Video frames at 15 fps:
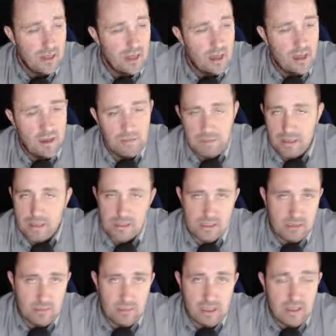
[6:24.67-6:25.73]
um, because of
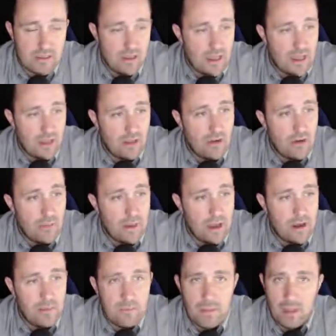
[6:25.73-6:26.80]
some things that they had learned
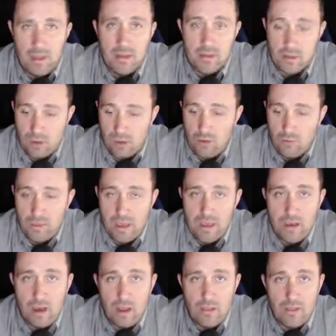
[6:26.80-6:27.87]
about him to hold
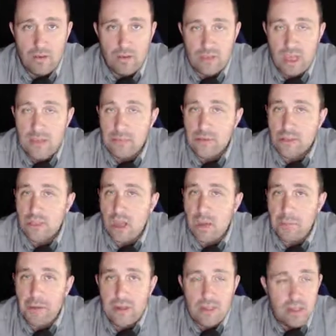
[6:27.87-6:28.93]
me on those cables to
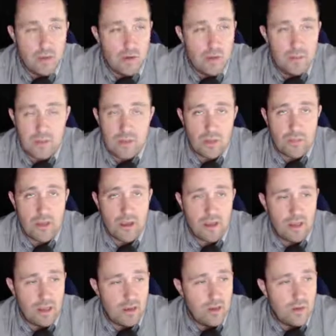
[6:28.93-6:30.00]
operate the equipment, so I'm not
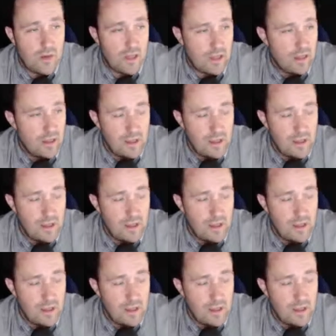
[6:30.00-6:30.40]
going to do it.